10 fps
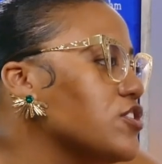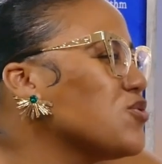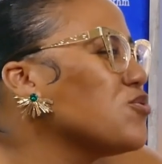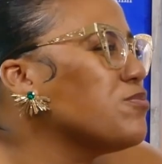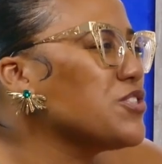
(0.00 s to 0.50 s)
just
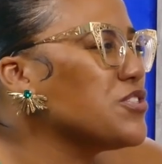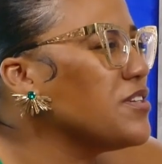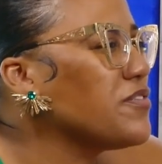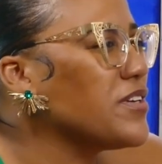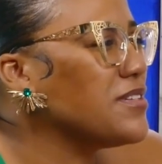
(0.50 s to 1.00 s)
so much
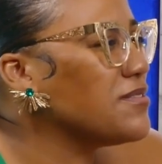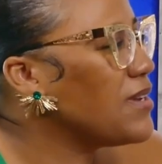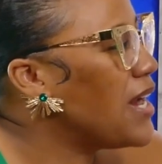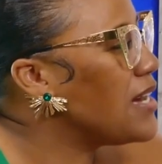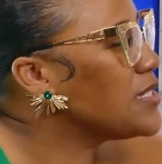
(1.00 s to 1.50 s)
different
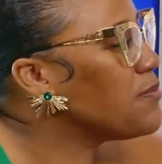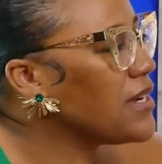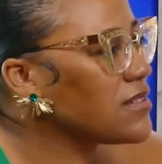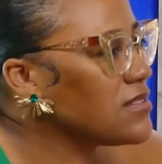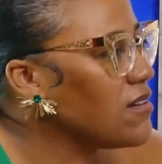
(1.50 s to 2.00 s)

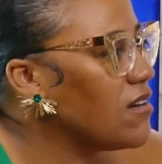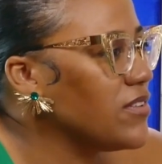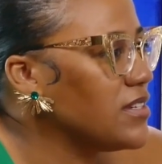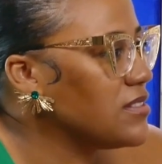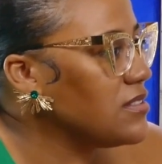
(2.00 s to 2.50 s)
aspects of
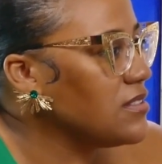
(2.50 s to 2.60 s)
it.